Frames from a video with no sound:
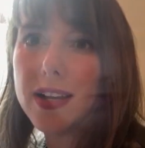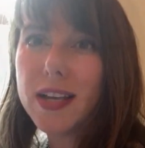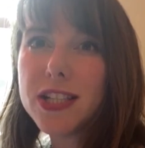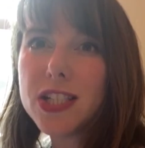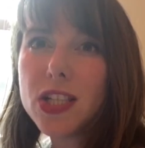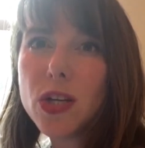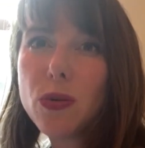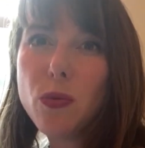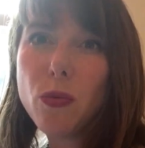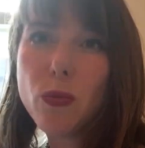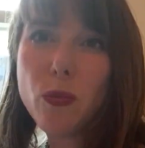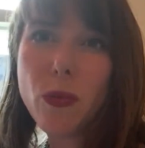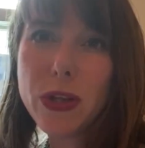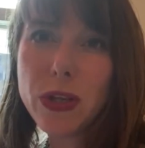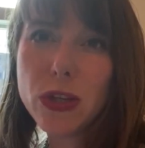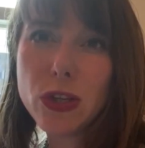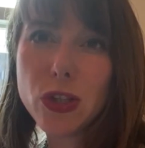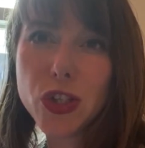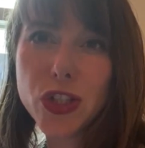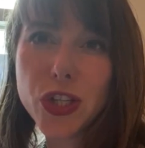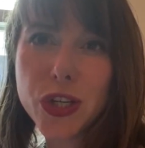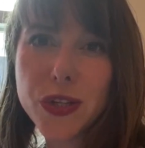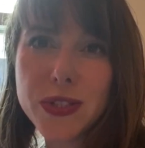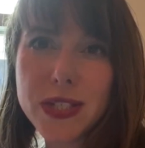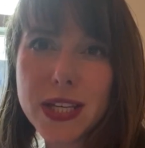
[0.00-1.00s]
So when you're
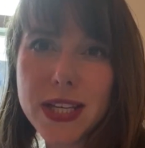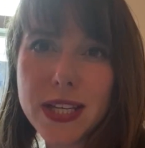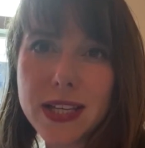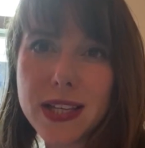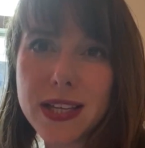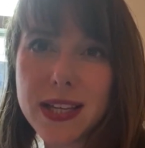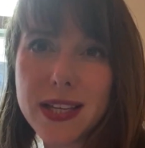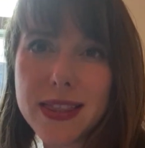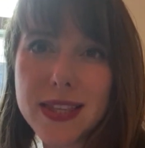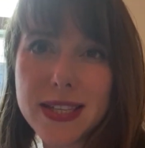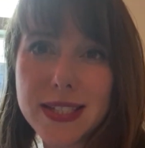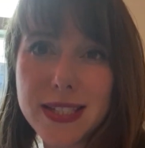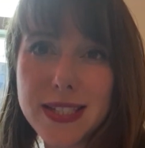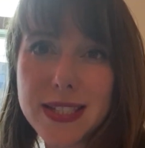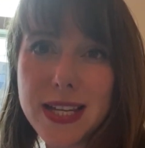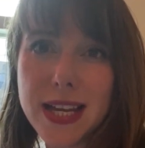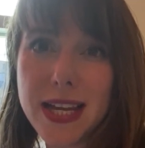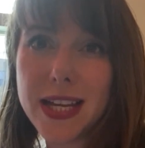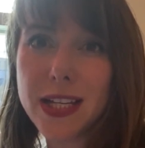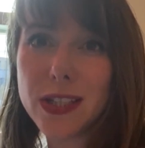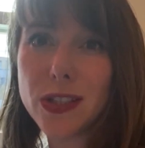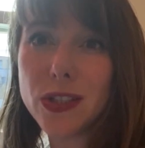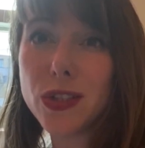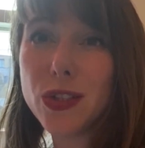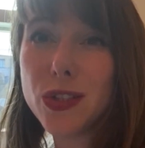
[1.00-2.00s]
shooting the
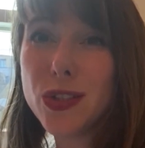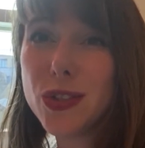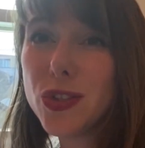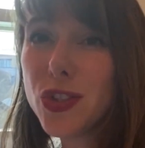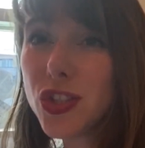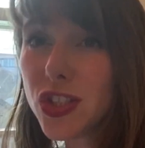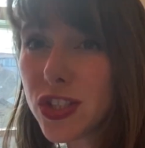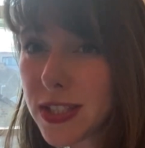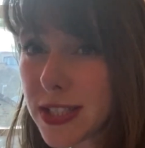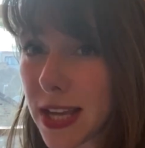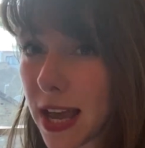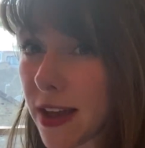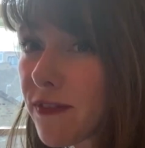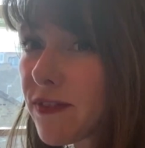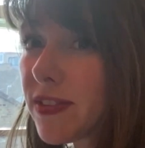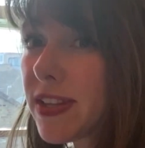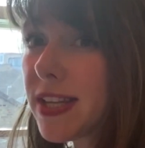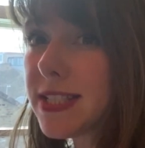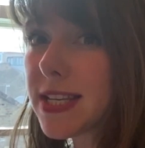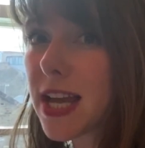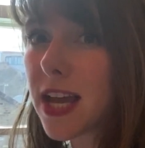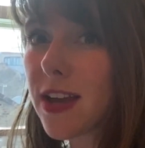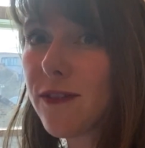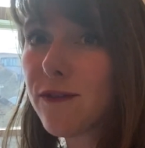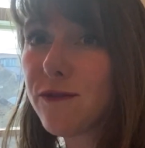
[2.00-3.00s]
scene, you should
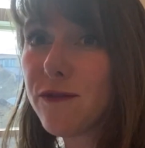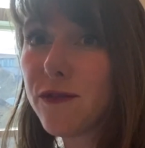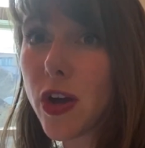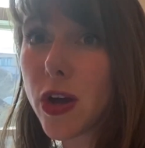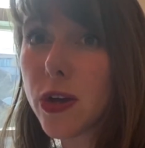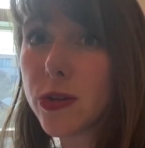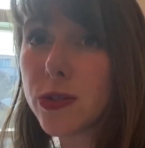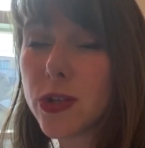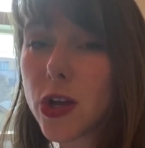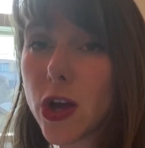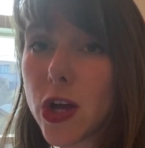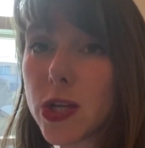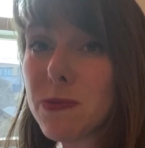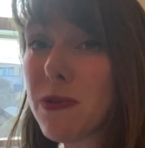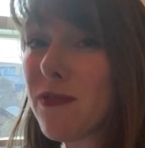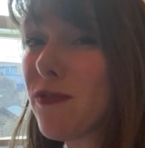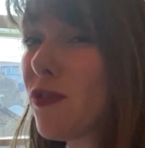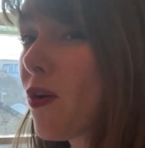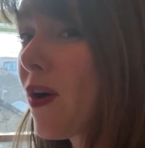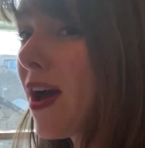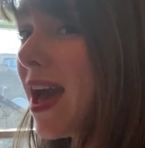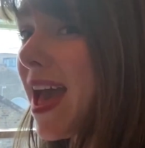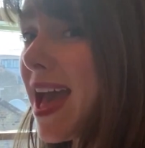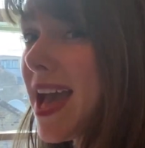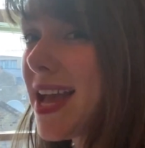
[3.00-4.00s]
definitely take photos
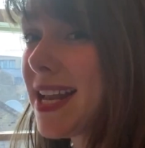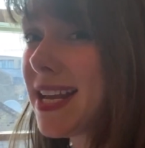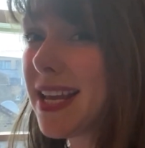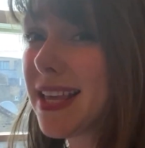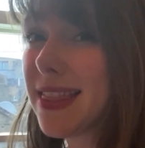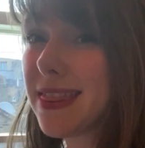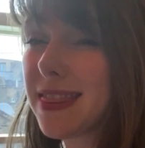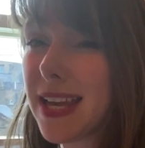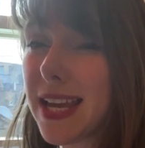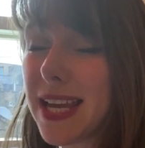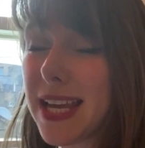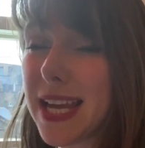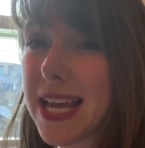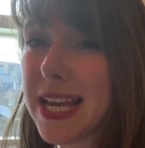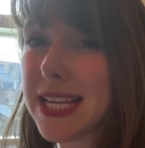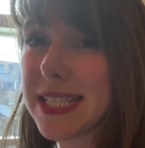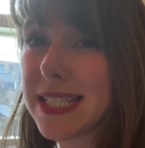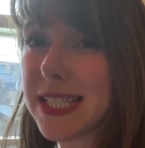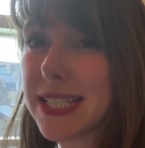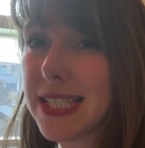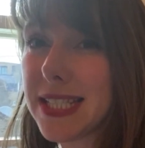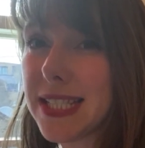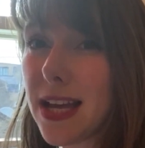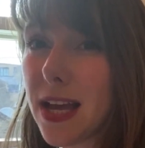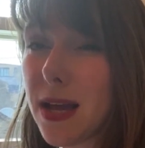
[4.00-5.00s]
before anything is
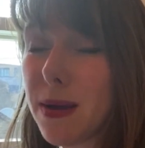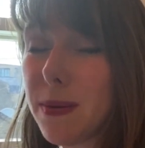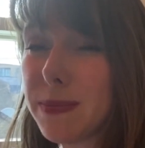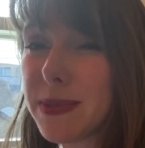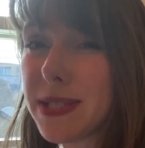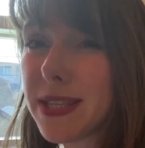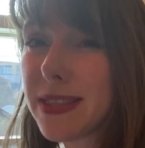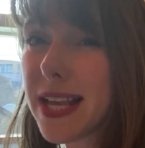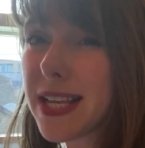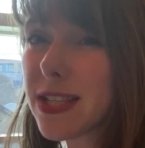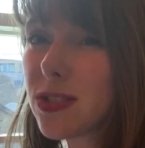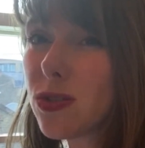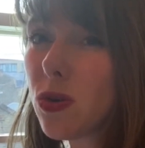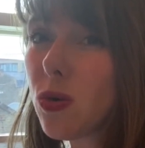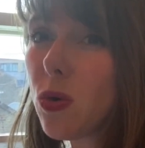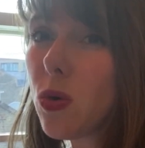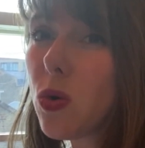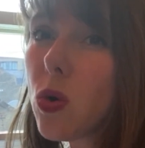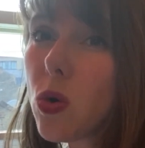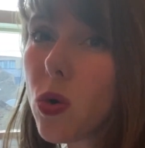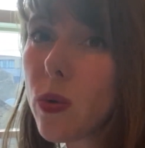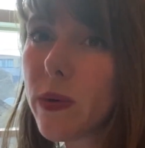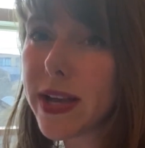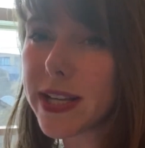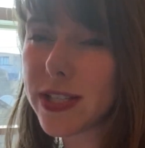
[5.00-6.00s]
disturbed. That's not
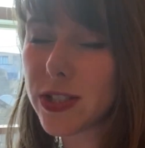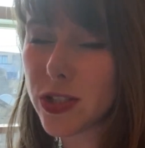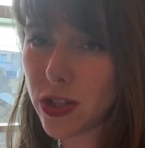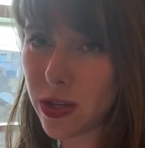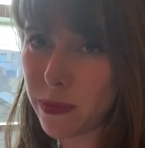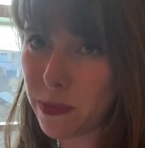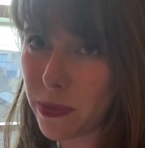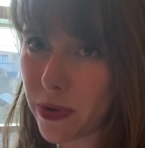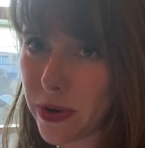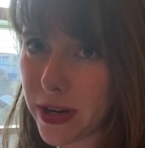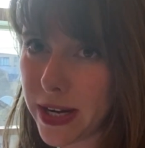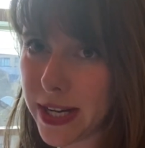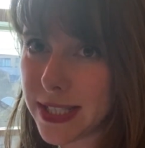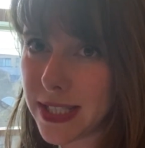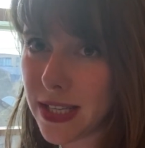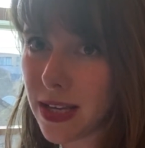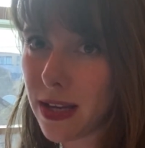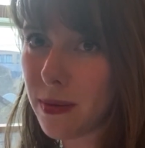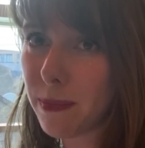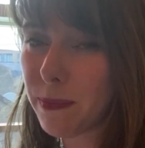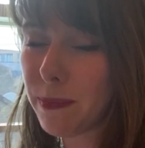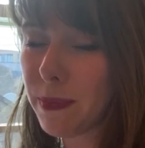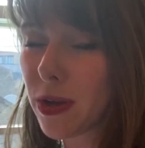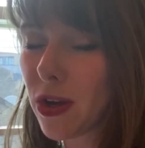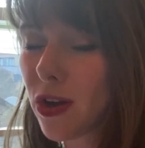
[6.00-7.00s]
always super
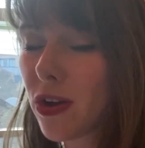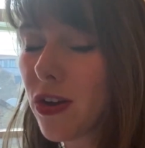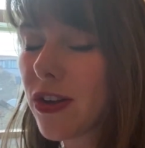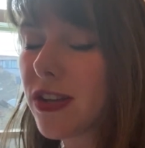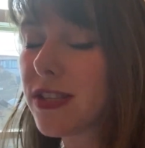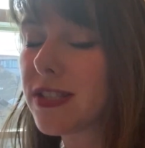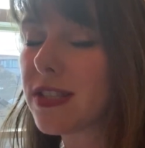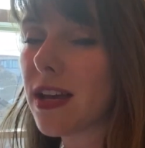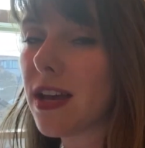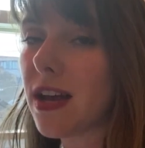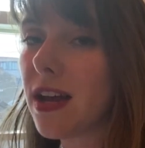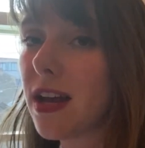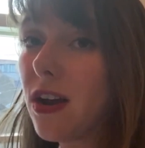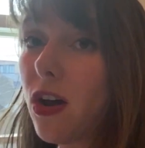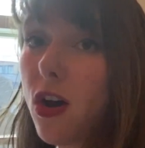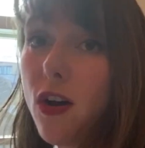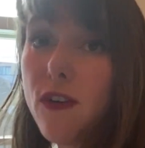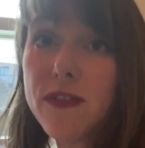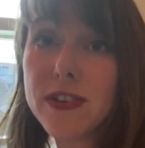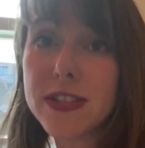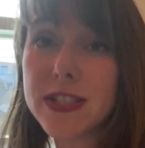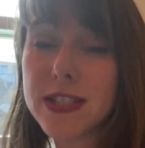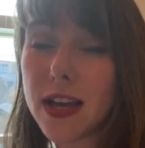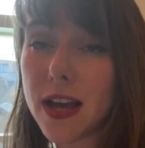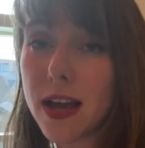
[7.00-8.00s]
easy because an
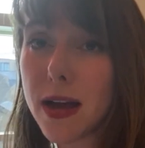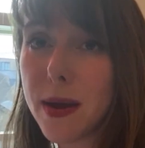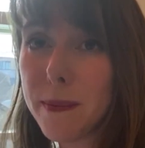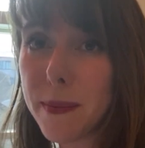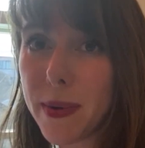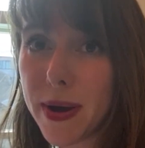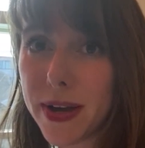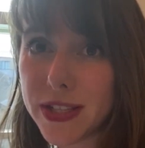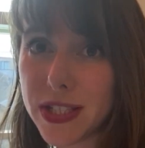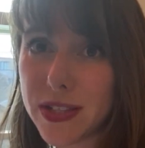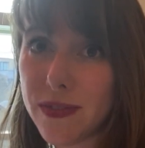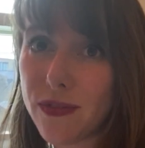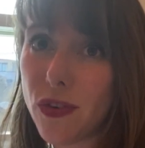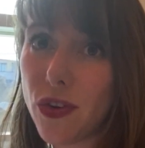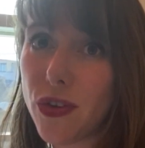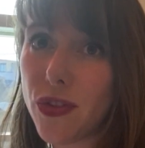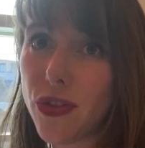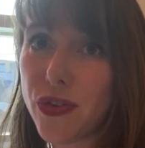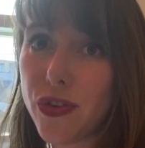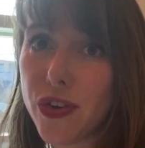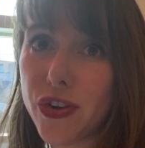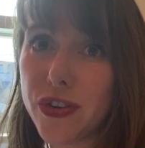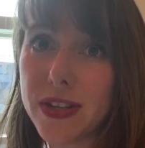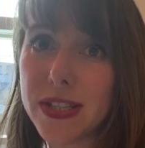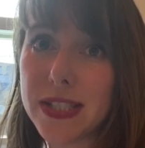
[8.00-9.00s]
officer might have
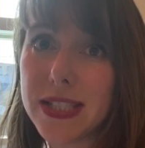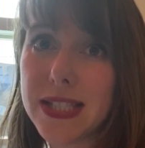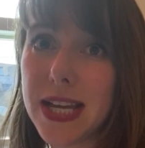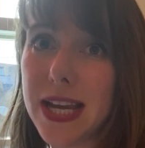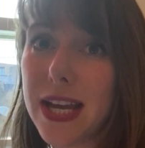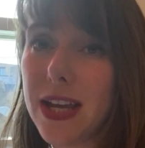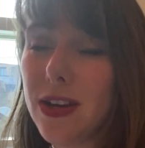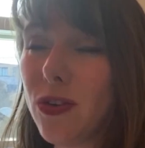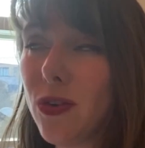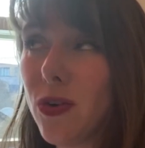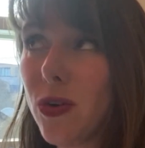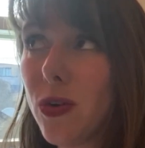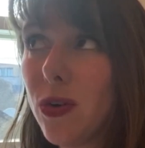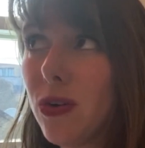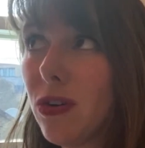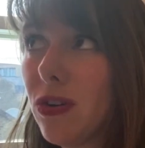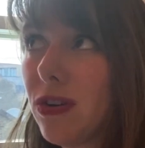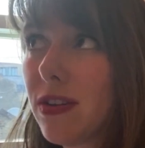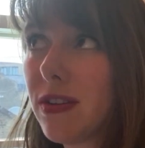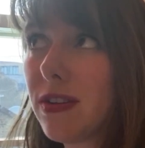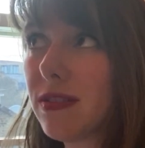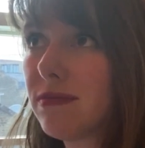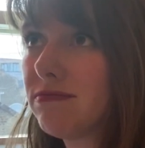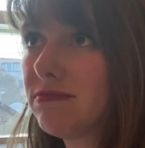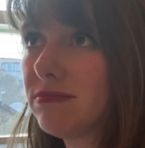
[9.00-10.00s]
gone through the scene,
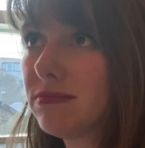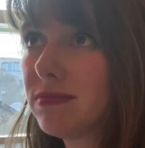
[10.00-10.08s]
or